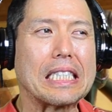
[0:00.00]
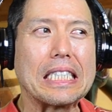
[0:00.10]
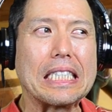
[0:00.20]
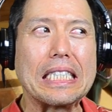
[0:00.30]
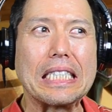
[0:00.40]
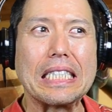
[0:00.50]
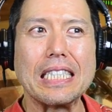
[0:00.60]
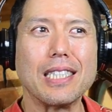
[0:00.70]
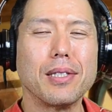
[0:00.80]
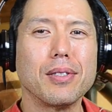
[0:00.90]
Envoy
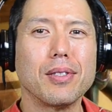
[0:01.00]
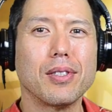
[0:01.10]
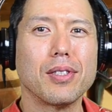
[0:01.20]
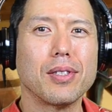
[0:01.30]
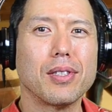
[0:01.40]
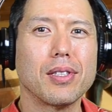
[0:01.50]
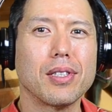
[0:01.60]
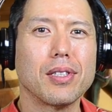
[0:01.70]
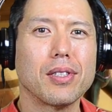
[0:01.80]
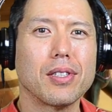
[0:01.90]
program comes
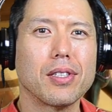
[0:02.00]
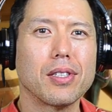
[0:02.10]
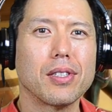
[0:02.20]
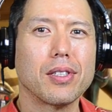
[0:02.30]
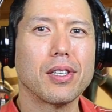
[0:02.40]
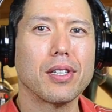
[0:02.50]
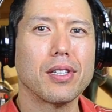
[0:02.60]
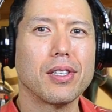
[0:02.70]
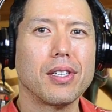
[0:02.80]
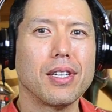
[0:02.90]
directly from
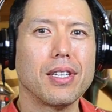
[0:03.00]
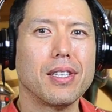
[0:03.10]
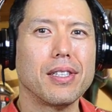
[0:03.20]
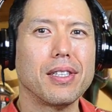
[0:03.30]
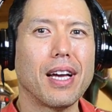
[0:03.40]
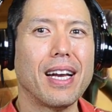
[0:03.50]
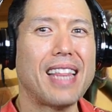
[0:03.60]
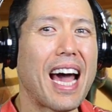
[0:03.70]
FoxNext, but then I also